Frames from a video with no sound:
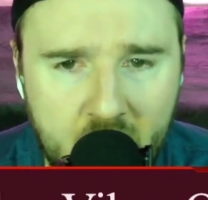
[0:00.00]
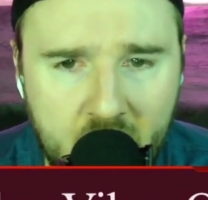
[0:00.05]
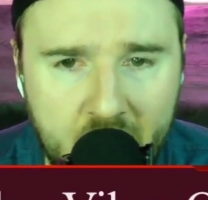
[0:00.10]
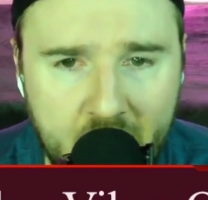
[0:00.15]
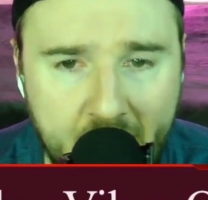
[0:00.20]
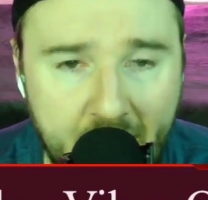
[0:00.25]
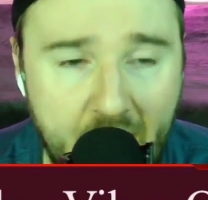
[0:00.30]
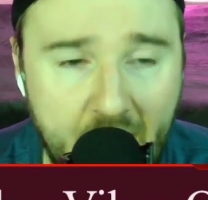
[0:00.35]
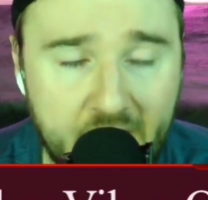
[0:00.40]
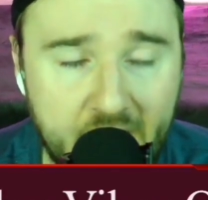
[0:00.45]

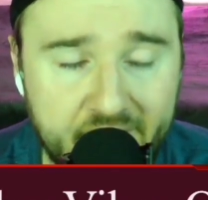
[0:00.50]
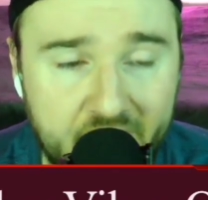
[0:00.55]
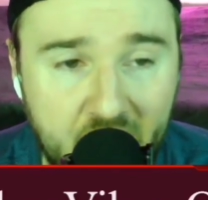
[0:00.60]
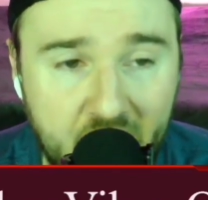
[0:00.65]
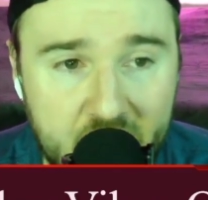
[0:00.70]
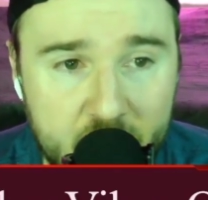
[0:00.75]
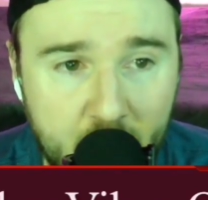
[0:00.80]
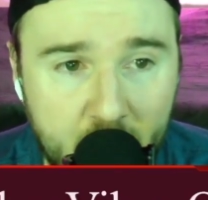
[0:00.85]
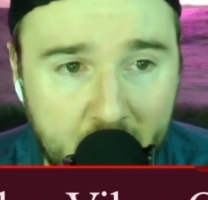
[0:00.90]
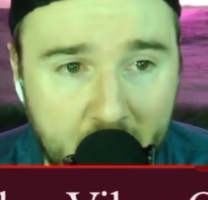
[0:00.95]
And if you
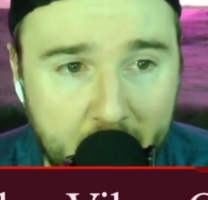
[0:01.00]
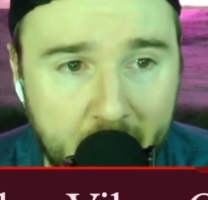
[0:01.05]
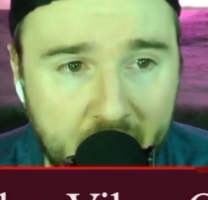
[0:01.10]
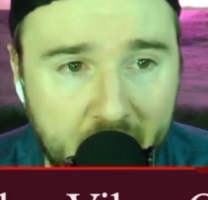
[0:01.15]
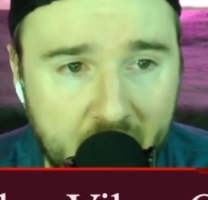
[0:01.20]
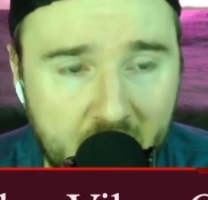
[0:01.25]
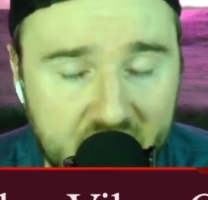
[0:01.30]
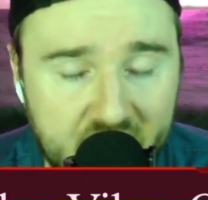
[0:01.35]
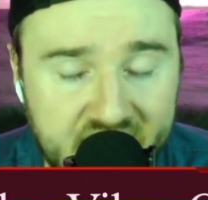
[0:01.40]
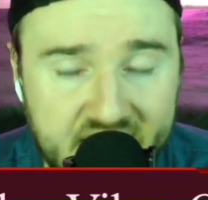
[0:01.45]
guys want to bet
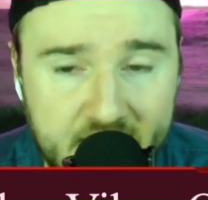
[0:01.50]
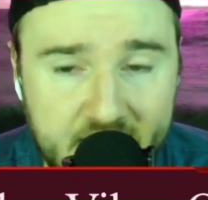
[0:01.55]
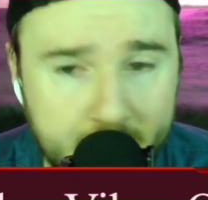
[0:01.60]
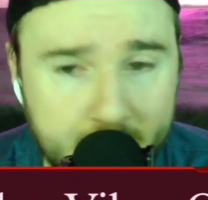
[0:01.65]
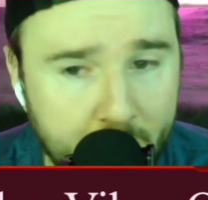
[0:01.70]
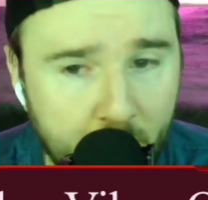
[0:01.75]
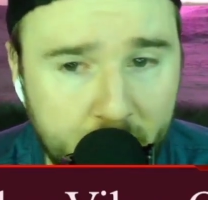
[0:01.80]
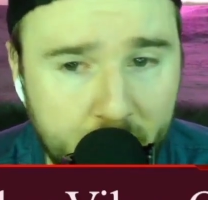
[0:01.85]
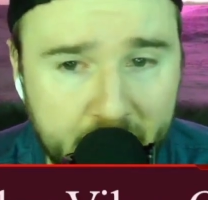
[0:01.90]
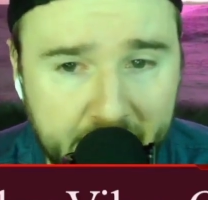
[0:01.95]
on
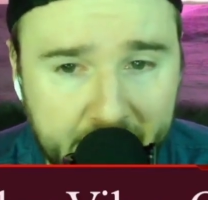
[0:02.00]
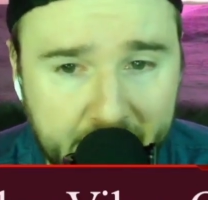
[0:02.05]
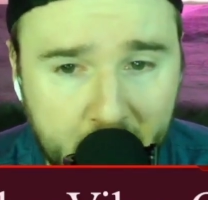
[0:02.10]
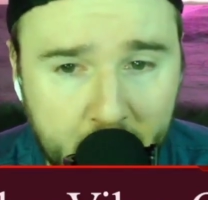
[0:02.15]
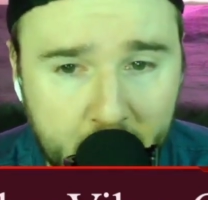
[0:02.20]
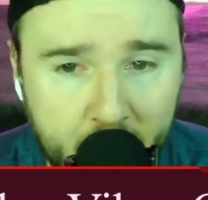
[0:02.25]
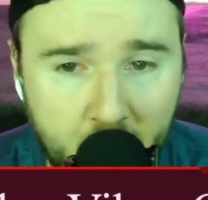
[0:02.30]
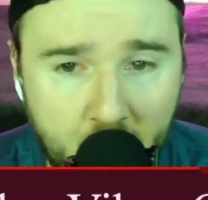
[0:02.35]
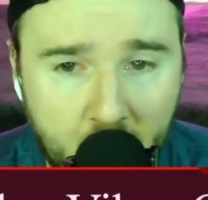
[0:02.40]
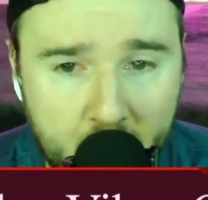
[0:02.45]
simple player
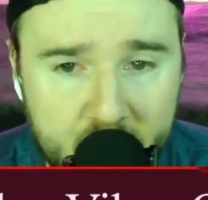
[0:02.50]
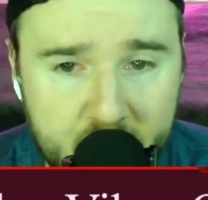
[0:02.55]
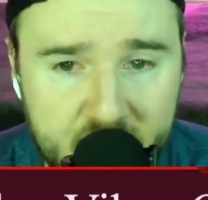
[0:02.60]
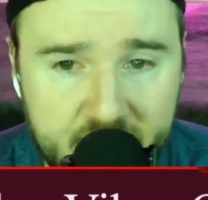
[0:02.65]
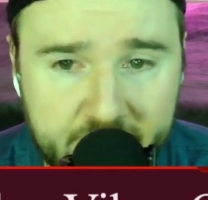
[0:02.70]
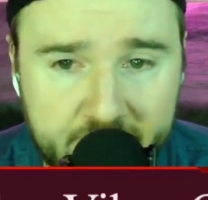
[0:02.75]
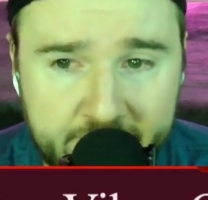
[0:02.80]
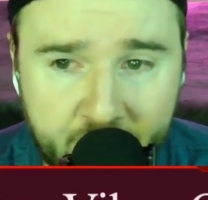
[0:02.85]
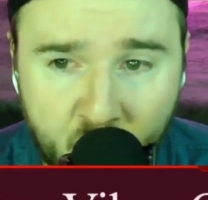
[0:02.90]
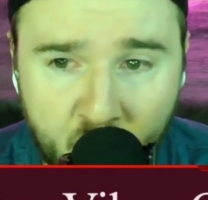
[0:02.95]
props
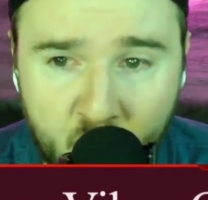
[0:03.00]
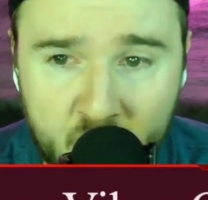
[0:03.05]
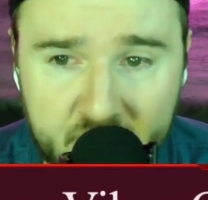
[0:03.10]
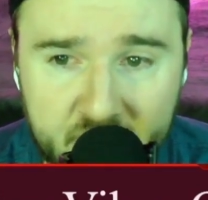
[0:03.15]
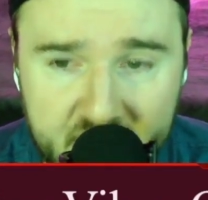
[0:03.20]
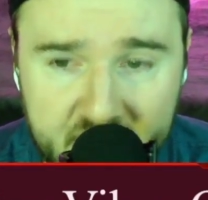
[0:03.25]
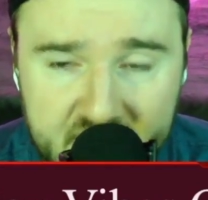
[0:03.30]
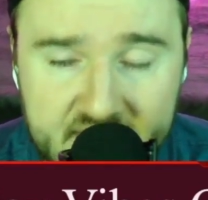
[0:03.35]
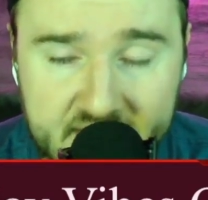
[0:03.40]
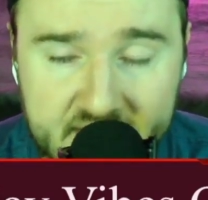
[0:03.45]
for
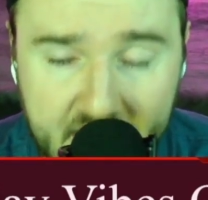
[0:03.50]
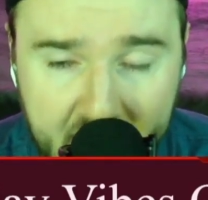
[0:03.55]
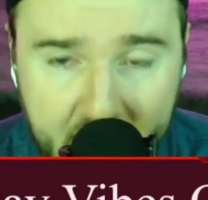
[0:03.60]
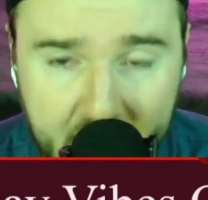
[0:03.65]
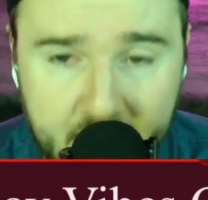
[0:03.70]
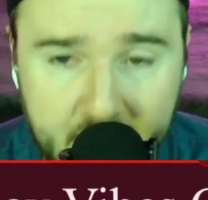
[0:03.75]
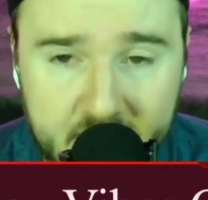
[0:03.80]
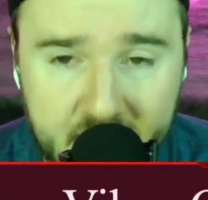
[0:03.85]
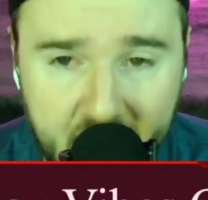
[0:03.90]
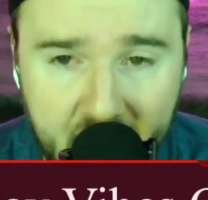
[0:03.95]
this
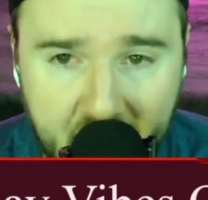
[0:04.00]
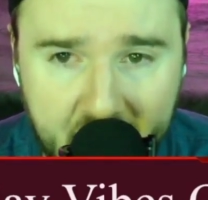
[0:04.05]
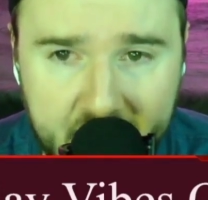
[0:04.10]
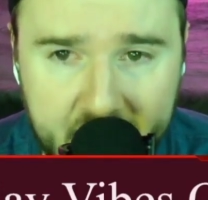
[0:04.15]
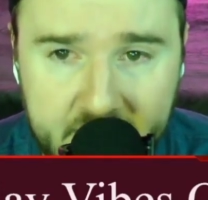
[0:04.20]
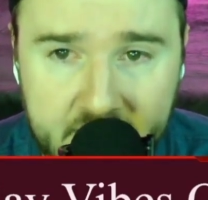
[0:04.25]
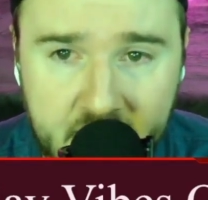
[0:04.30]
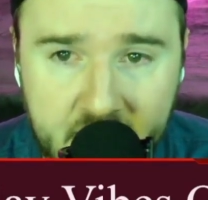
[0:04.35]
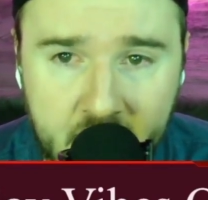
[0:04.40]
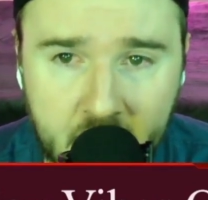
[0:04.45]
game
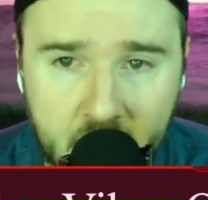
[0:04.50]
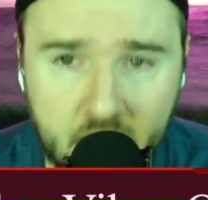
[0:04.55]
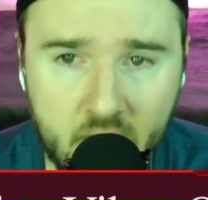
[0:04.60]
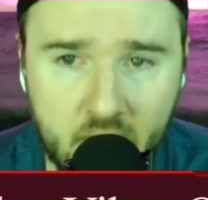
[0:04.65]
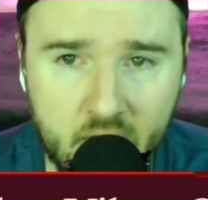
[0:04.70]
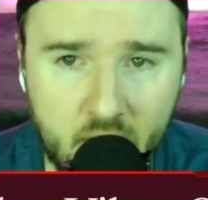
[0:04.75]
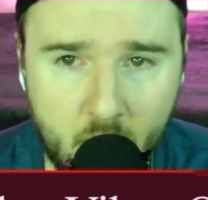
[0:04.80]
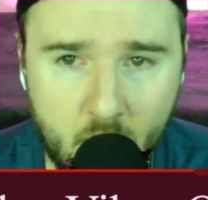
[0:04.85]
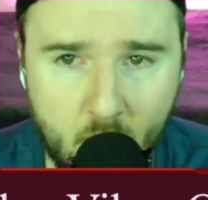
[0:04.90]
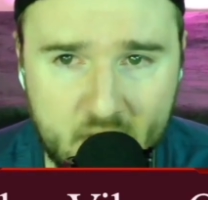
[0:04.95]
tonight,
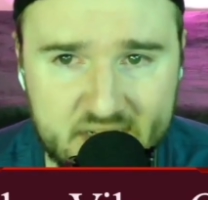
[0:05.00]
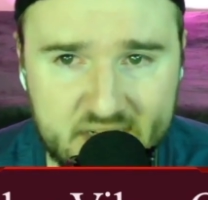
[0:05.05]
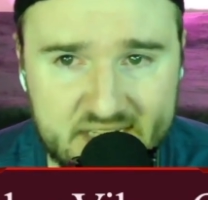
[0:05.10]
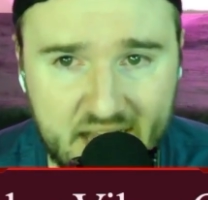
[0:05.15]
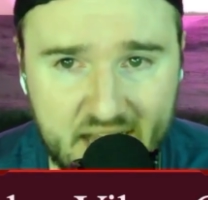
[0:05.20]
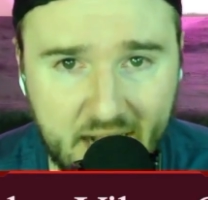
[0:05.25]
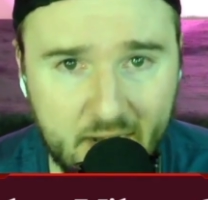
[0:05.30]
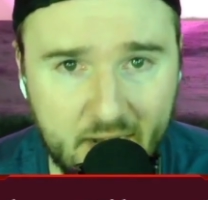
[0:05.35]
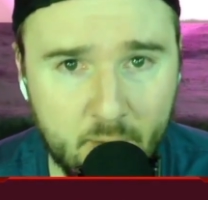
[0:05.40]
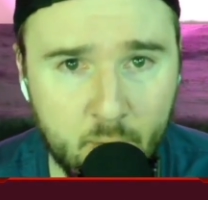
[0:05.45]
go and
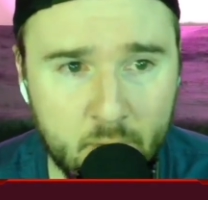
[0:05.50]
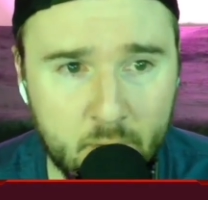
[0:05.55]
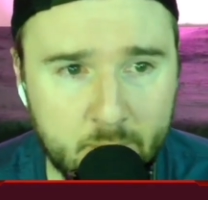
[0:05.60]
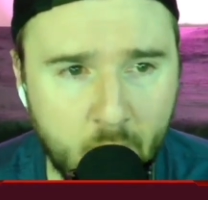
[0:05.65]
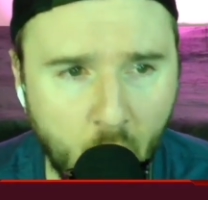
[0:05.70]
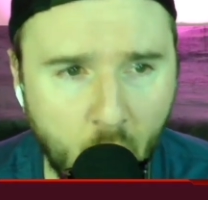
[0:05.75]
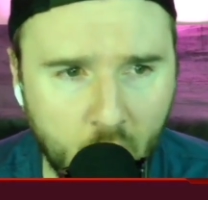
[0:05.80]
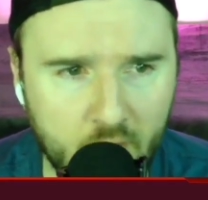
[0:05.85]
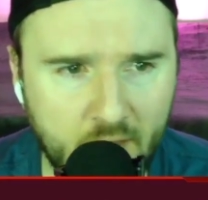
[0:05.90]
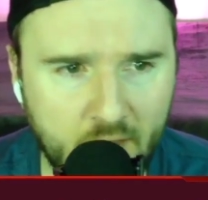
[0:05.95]
sign up with
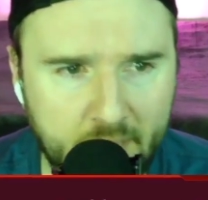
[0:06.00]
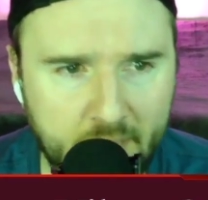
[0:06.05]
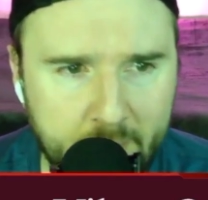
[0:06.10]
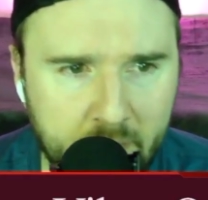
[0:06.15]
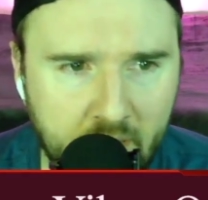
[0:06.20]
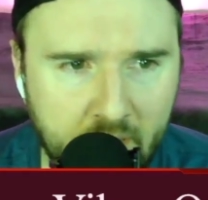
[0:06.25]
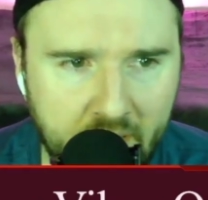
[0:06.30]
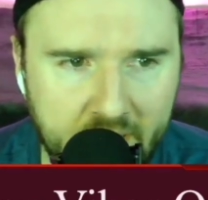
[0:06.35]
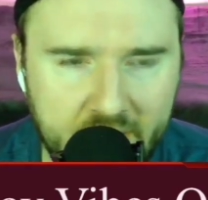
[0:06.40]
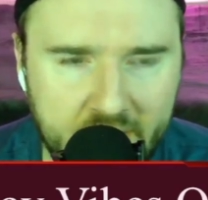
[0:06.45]
Parlay
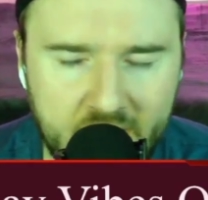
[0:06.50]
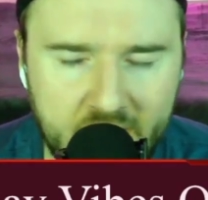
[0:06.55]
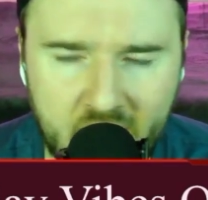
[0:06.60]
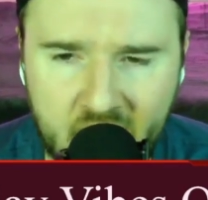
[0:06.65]
Play.